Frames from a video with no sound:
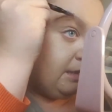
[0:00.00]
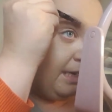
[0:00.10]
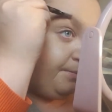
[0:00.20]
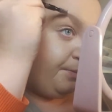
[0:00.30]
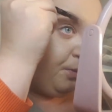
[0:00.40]
And
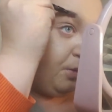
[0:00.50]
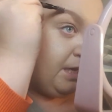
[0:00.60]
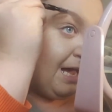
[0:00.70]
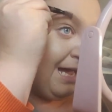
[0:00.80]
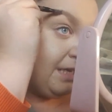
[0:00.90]
then before
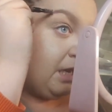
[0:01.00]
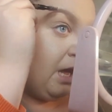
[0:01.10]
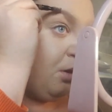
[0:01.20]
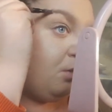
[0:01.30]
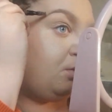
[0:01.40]
you add
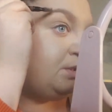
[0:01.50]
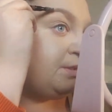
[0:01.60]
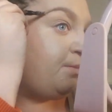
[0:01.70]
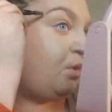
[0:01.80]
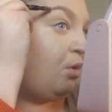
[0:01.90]

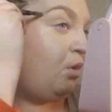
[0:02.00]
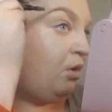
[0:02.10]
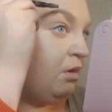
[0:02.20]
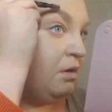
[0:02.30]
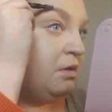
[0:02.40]
loads
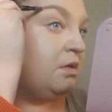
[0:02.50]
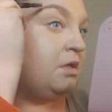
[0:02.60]
more